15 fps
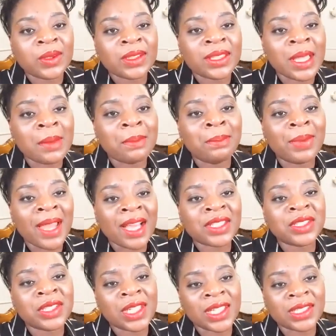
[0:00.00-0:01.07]
them black
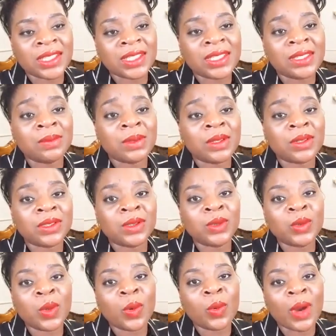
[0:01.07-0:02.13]
churches is because
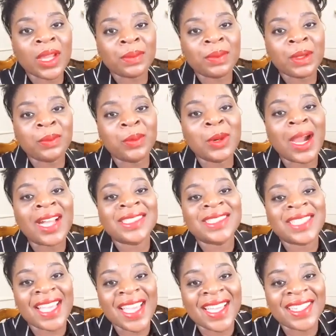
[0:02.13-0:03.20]
no white people
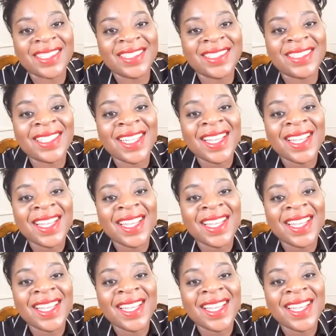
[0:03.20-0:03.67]
attend